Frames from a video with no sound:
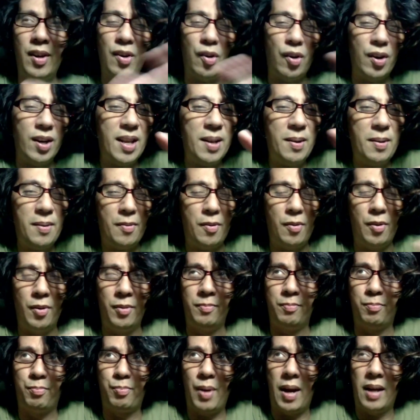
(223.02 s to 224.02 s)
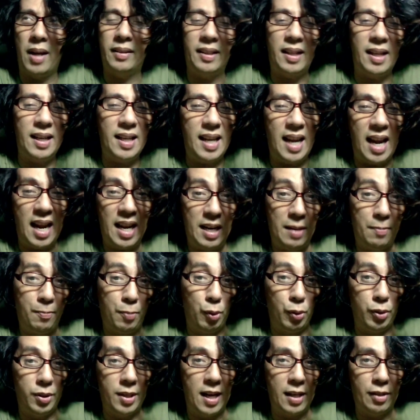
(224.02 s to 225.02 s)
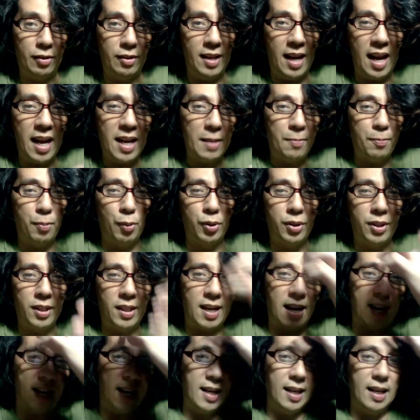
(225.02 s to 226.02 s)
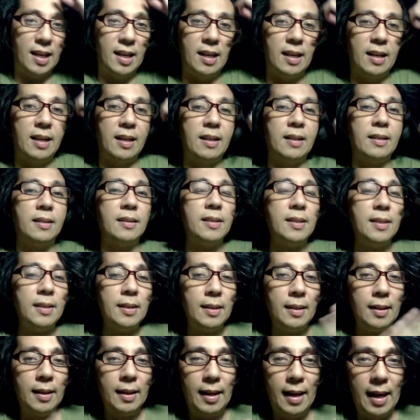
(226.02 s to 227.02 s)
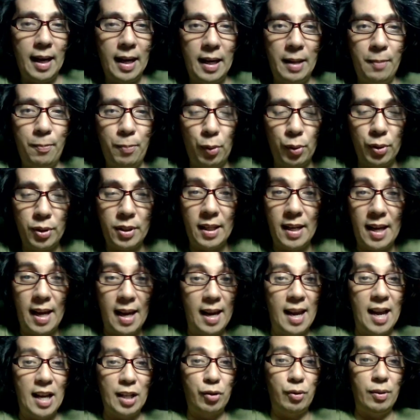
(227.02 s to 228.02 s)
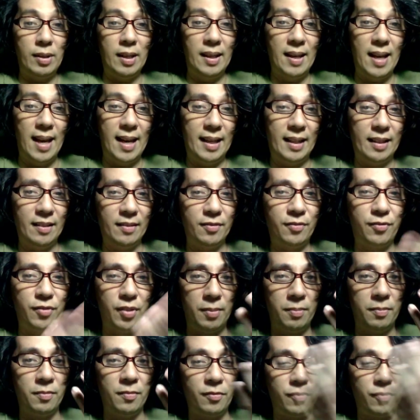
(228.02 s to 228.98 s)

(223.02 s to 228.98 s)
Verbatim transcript: on, any, on practically any post actually any post that I uh, any post that I actually like from